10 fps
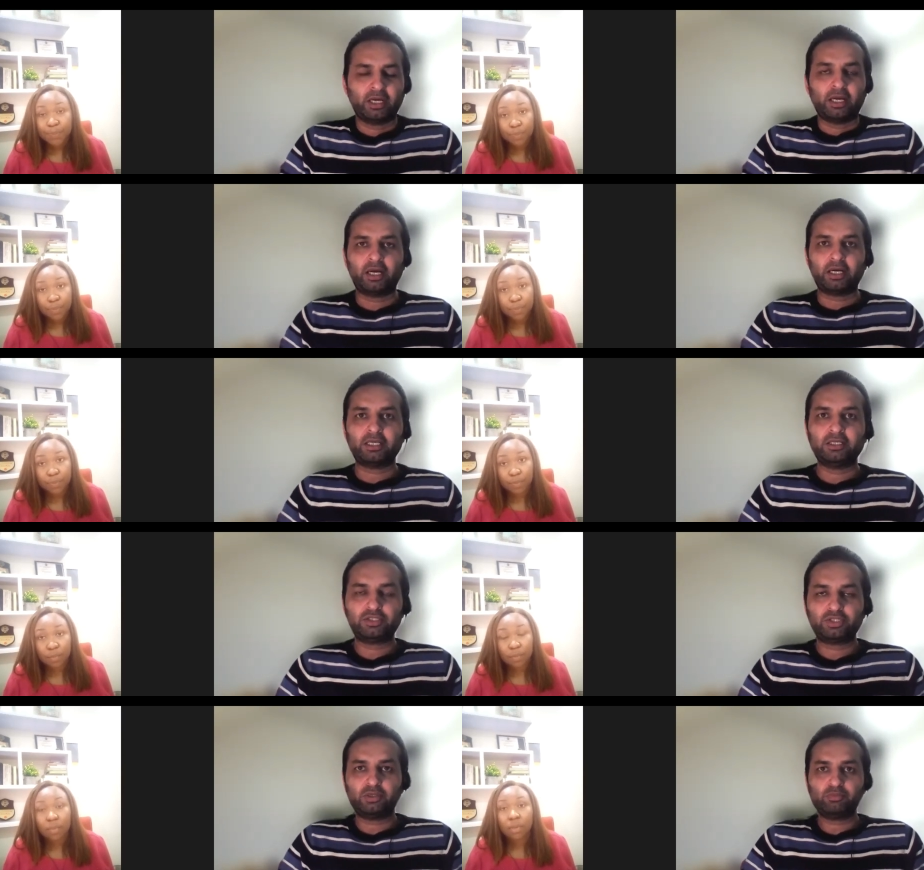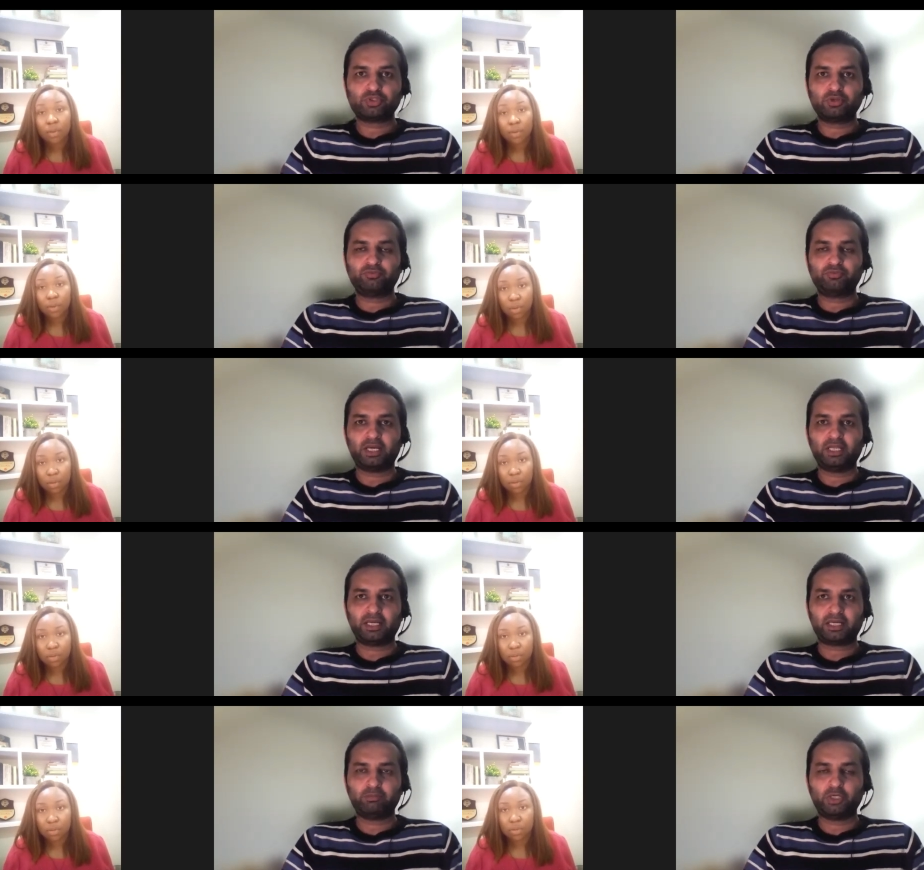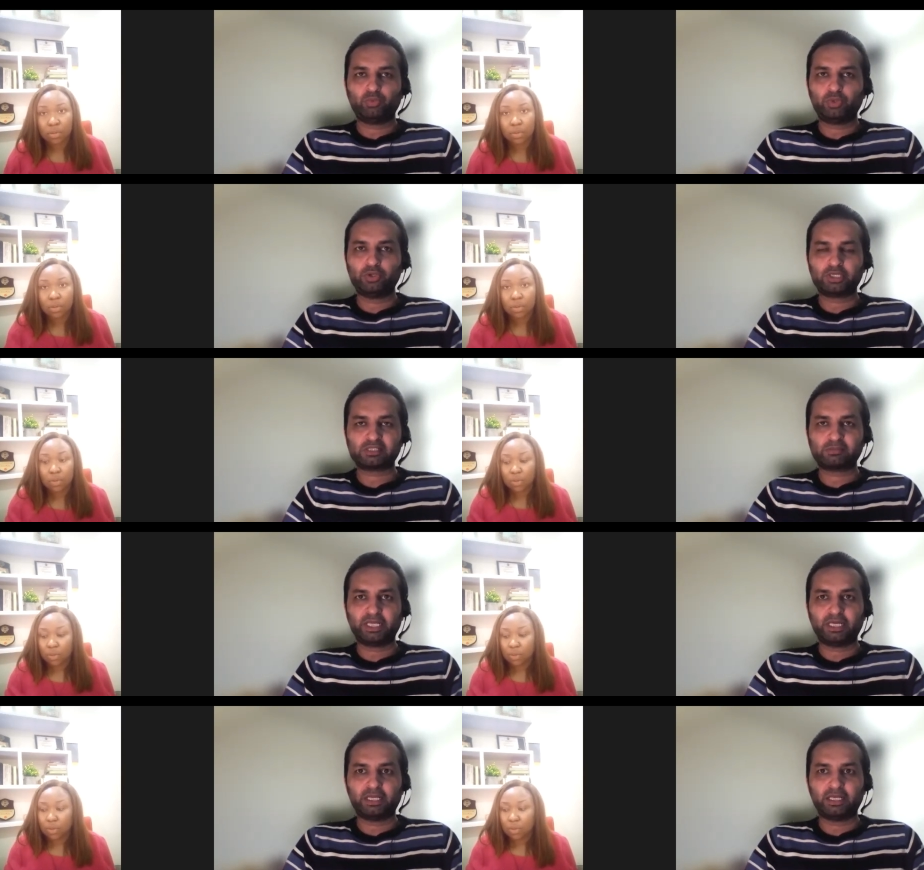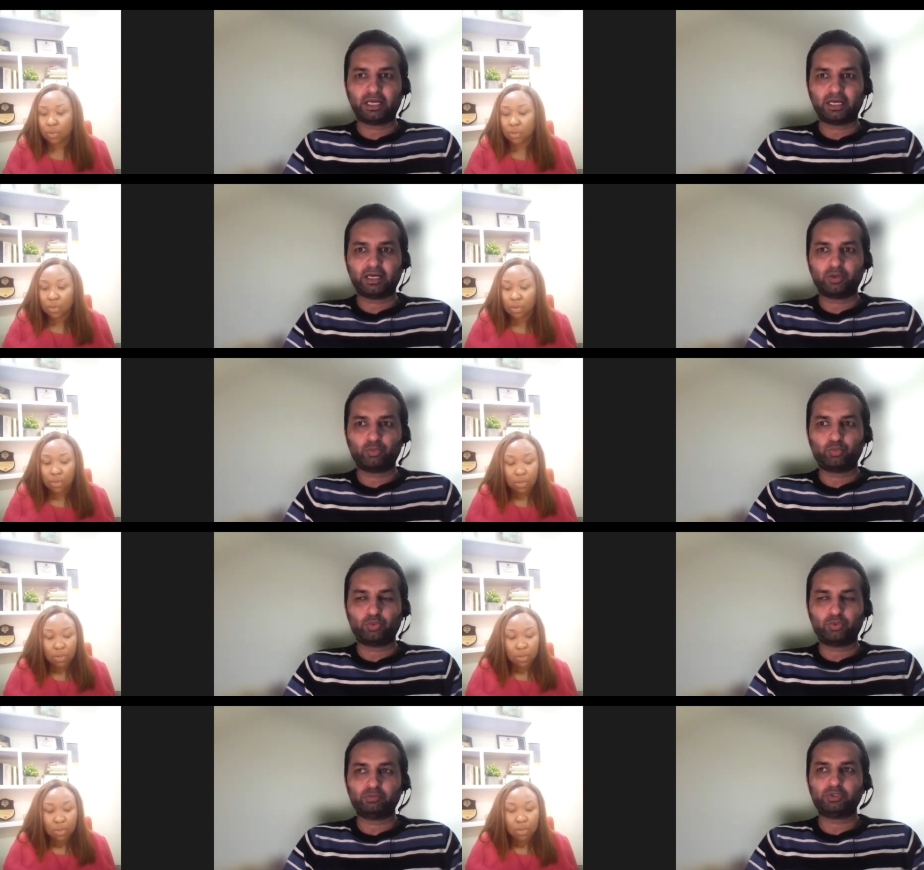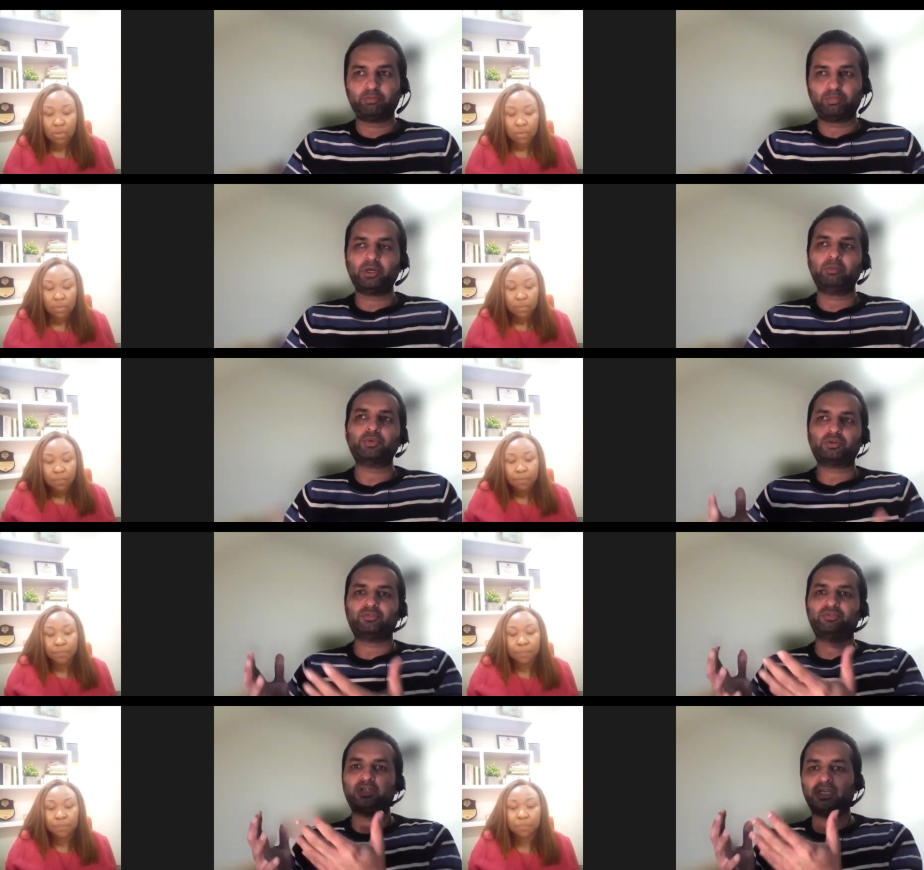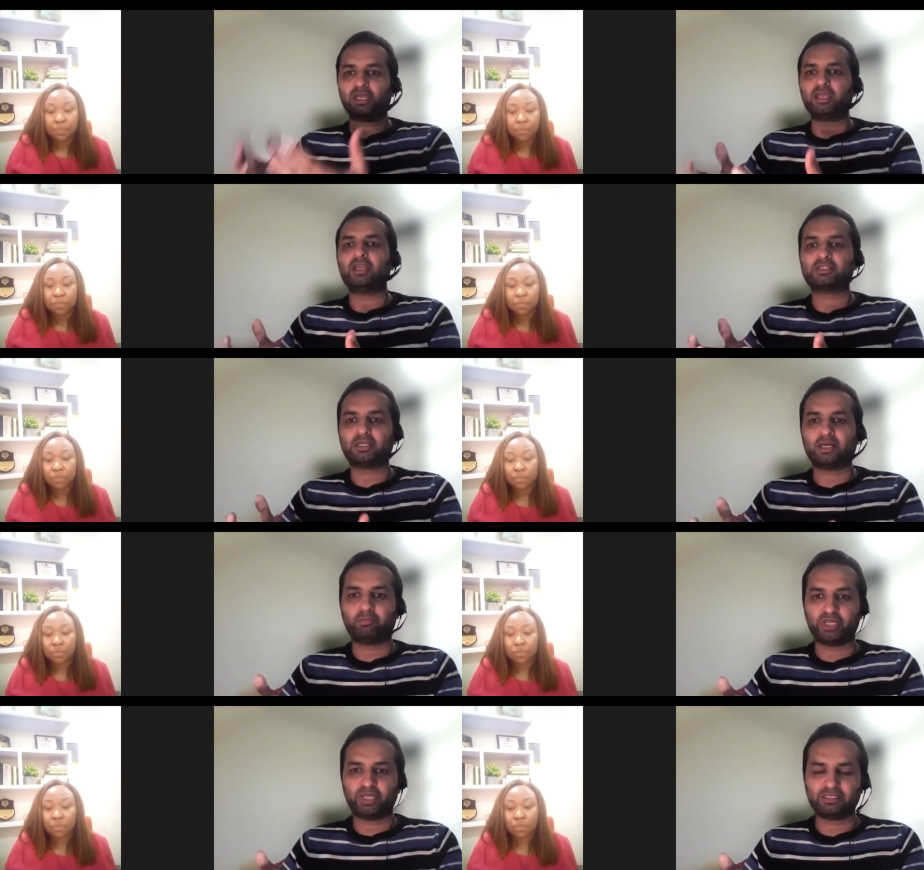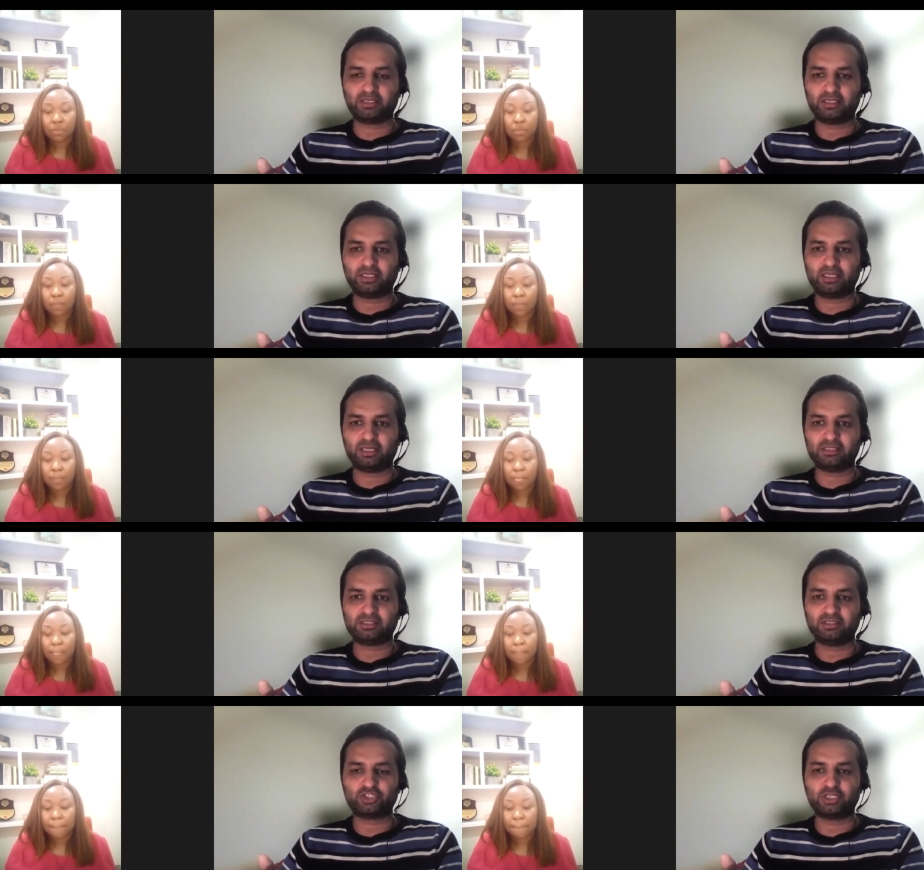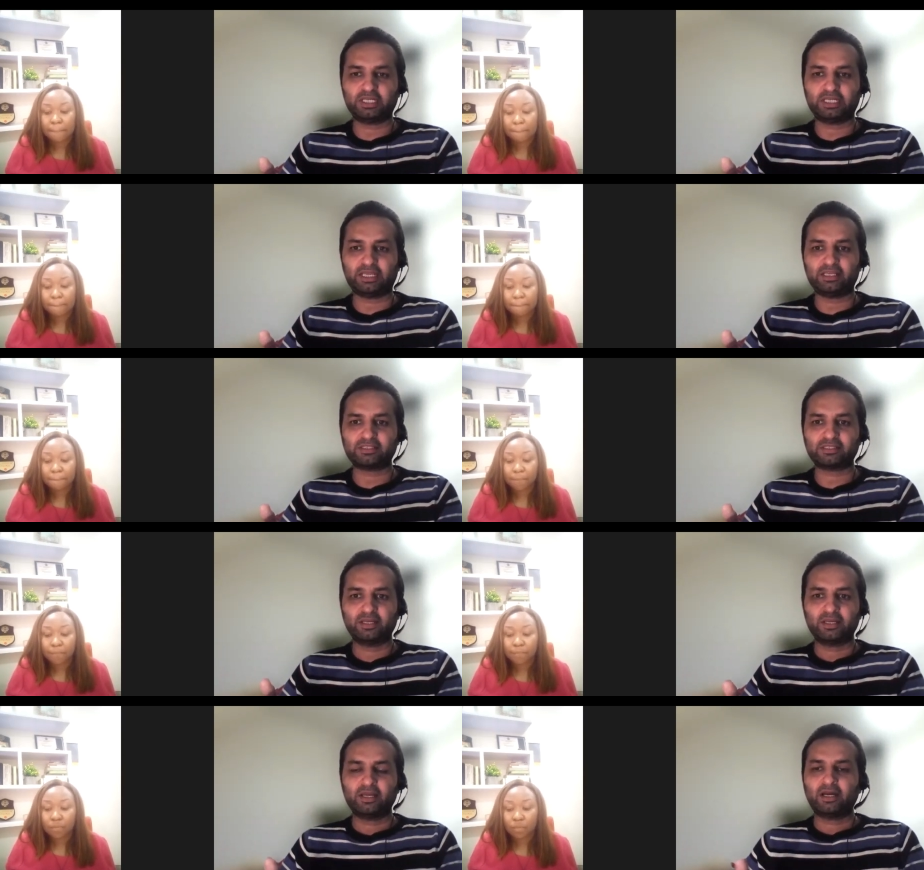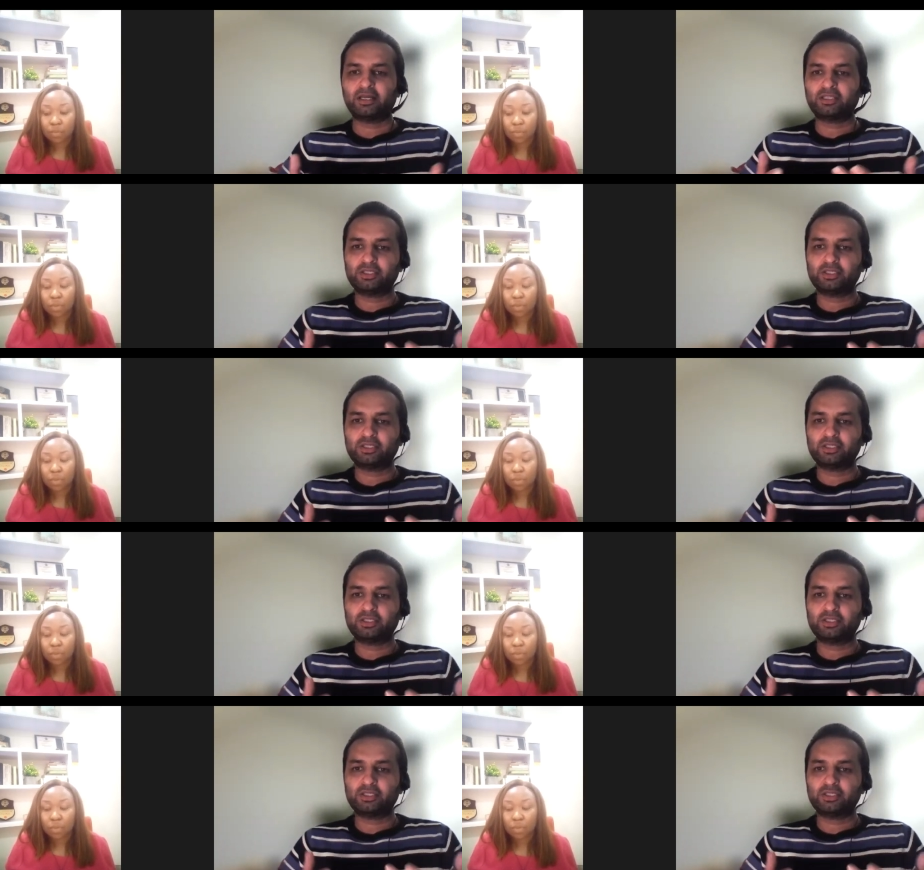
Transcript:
Speaker 1: Uh, in terms of yeah, like I mean, what you explain, uh, the the purpose of the case uh, basically, essentially, is uh, the